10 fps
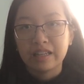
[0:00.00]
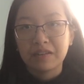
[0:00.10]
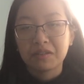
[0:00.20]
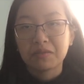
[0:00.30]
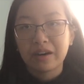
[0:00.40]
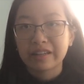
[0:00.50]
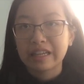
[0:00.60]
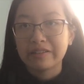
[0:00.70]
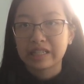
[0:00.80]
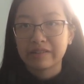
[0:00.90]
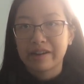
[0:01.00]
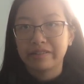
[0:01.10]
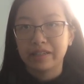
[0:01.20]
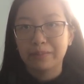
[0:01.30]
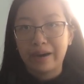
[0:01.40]
even while he was
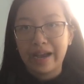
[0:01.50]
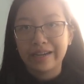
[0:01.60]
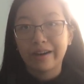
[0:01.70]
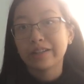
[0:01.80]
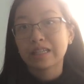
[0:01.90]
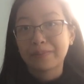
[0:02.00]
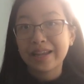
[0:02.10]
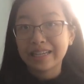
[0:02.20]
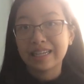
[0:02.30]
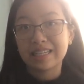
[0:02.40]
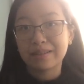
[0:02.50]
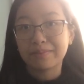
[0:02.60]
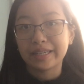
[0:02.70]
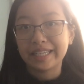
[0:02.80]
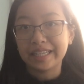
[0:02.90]
surrounded by all this
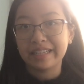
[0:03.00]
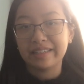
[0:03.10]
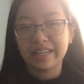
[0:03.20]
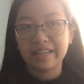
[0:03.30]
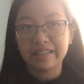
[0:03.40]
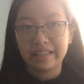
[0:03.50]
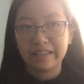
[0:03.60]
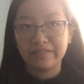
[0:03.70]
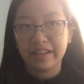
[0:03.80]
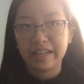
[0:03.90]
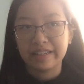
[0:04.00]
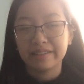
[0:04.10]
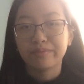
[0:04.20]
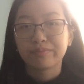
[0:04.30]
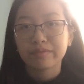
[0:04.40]
paganism, he didn't give
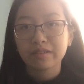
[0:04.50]
in